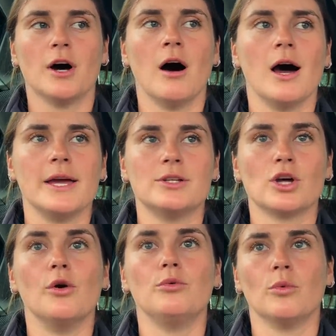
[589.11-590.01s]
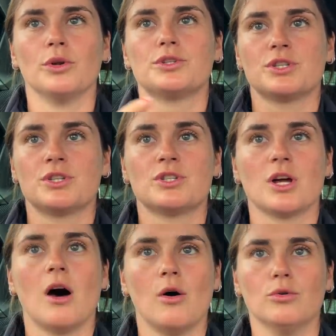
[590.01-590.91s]
I don't want to
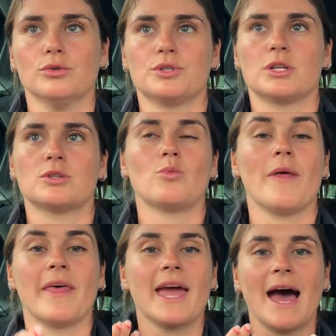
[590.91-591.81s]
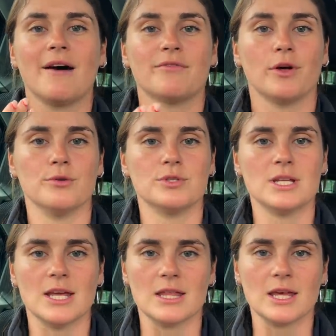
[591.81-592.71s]
start horses when they have those
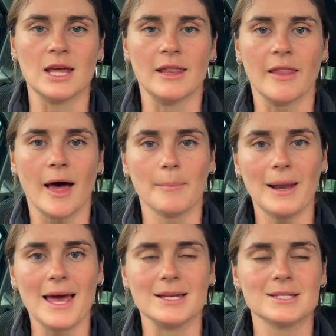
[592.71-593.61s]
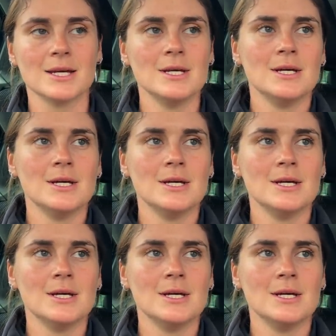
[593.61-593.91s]
teeth in that place.